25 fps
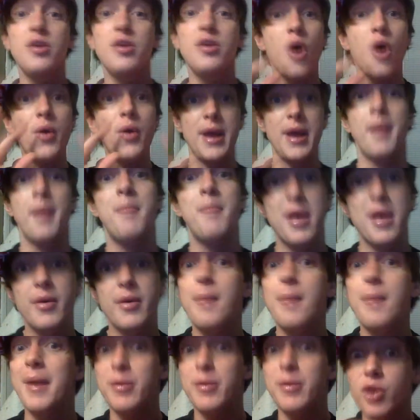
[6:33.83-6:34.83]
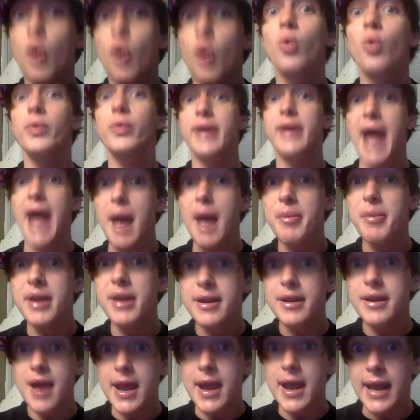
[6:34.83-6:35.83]
oh yeah, and by the way, mine would only happen
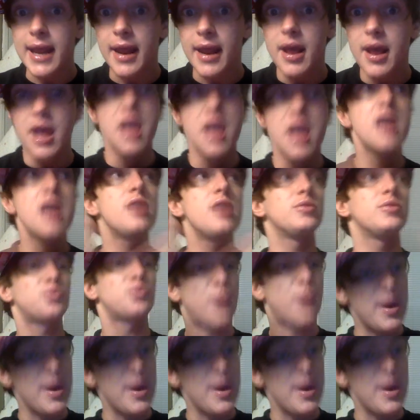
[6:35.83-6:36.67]
at night. It was right